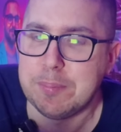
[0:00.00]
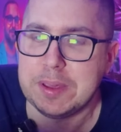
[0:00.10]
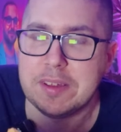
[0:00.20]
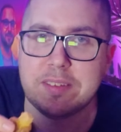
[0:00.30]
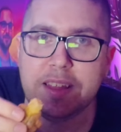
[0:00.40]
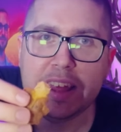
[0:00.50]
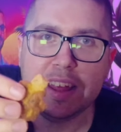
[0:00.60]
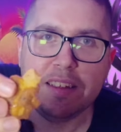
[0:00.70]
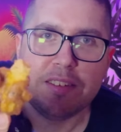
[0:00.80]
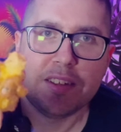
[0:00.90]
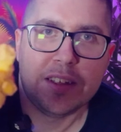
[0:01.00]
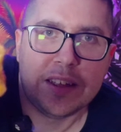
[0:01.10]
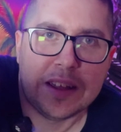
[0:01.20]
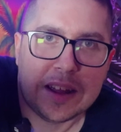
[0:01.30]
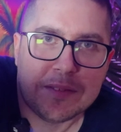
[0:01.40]
Because these
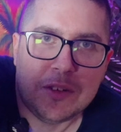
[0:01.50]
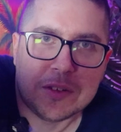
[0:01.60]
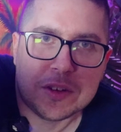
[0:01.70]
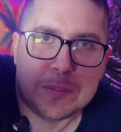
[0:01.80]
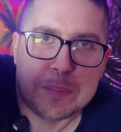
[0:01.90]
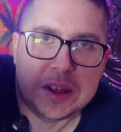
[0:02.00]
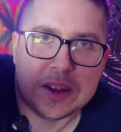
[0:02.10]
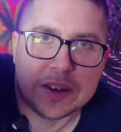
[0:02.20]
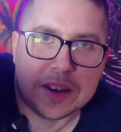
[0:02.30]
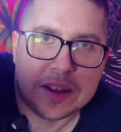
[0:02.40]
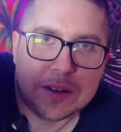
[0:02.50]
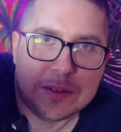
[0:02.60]
have not got burnt,